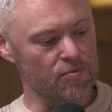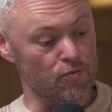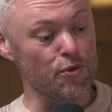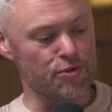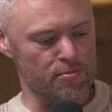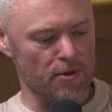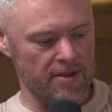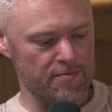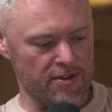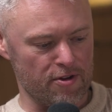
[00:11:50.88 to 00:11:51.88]
Ruth,
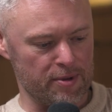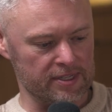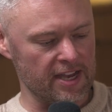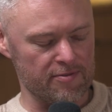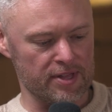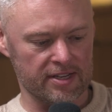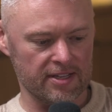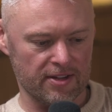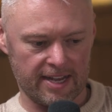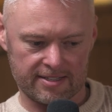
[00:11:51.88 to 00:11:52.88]
my therapist, gave me this
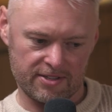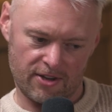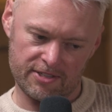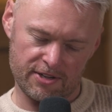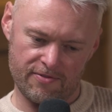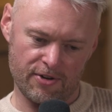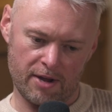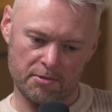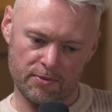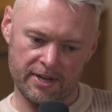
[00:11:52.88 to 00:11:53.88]
little exercise to do for a
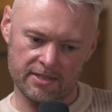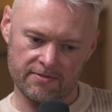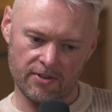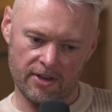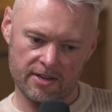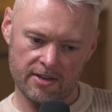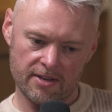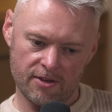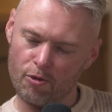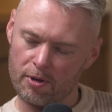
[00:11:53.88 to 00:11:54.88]
couple of weeks of like,
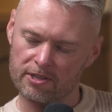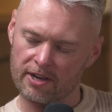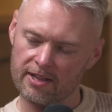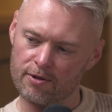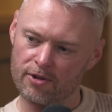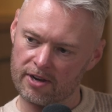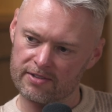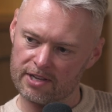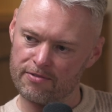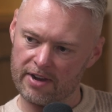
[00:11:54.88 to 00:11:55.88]
almost like a little kind of
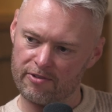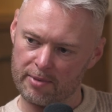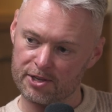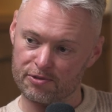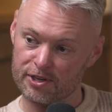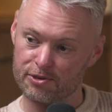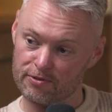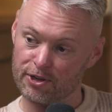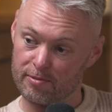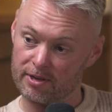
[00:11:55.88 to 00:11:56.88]
self-affirmation ritual of
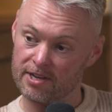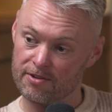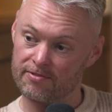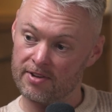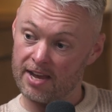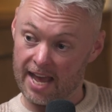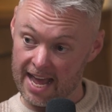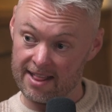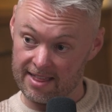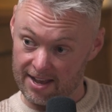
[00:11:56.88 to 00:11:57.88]
looking myself
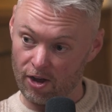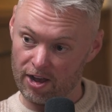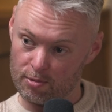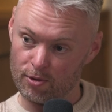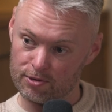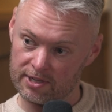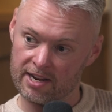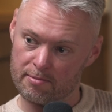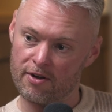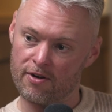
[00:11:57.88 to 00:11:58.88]
in the eyeballs
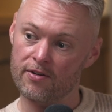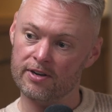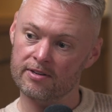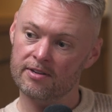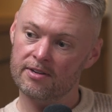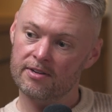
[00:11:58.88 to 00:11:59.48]
in a mirror and